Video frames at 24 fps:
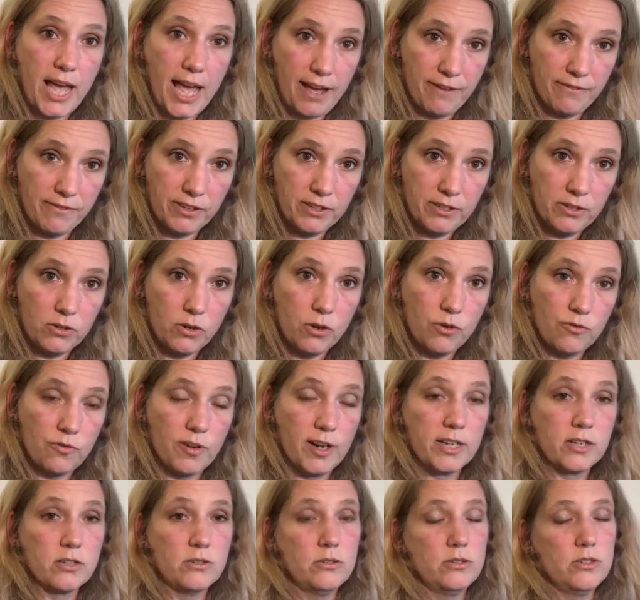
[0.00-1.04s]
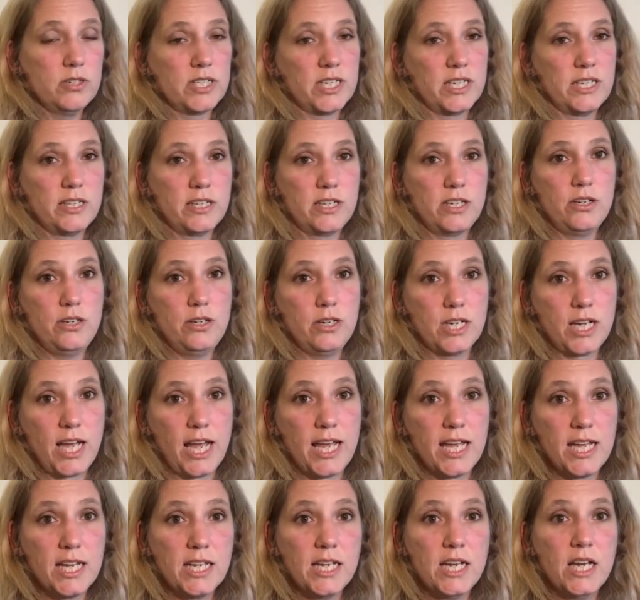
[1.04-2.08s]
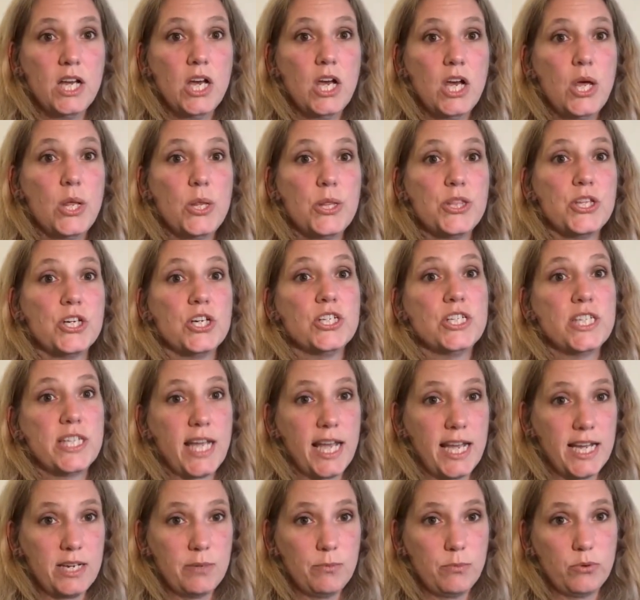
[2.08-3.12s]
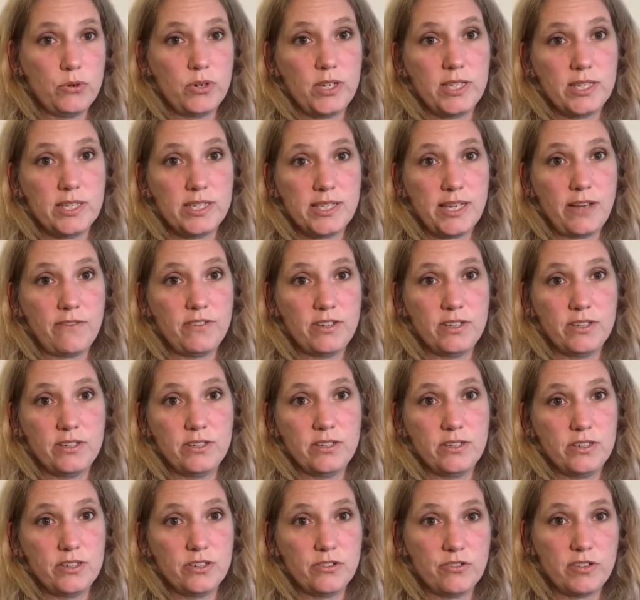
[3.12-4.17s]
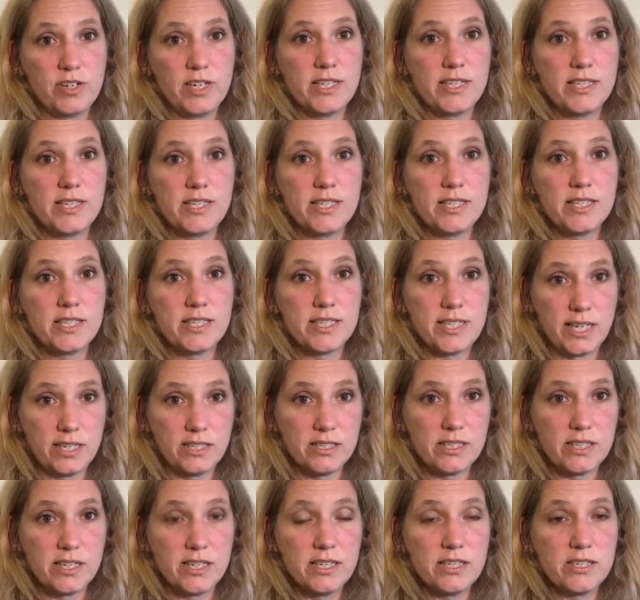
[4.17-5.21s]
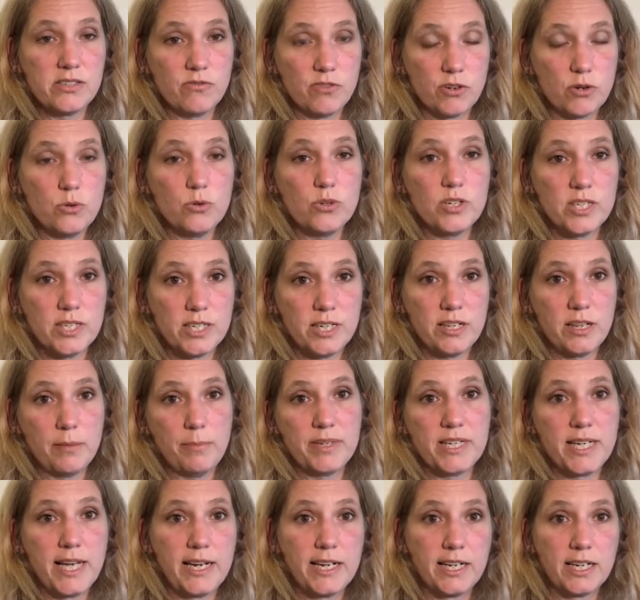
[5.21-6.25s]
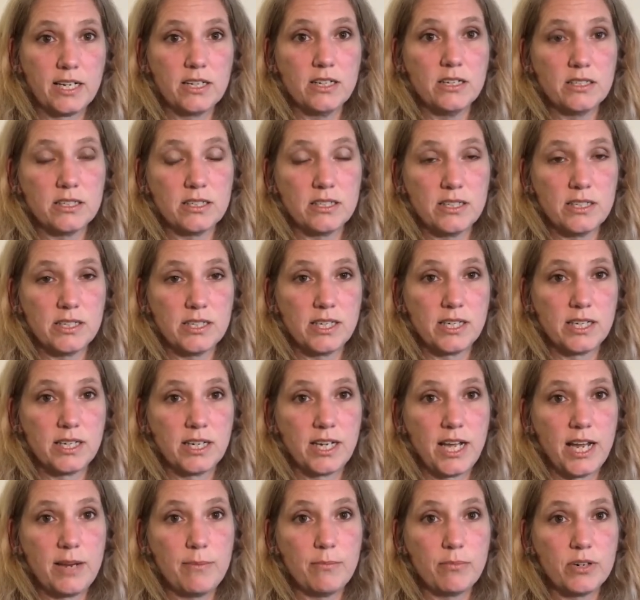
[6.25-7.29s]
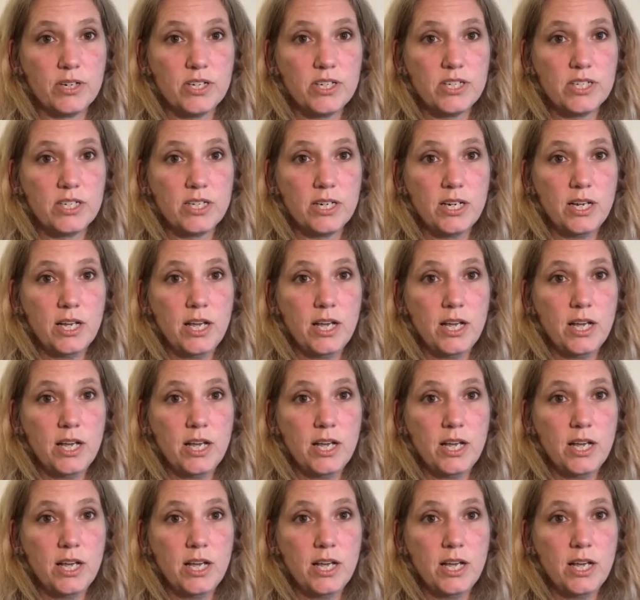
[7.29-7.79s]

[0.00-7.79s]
ever on record in the UK, 38.7 degrees Celsius, recorded in the Botanic Gardens in Cambridge.